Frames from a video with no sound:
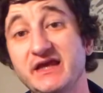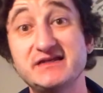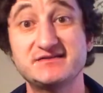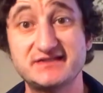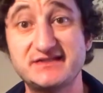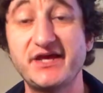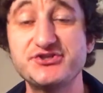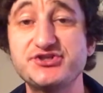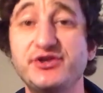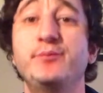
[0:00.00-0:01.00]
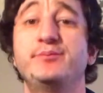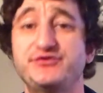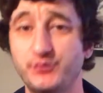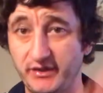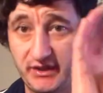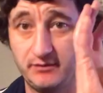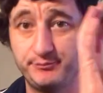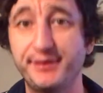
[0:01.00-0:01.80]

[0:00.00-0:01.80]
is the tension between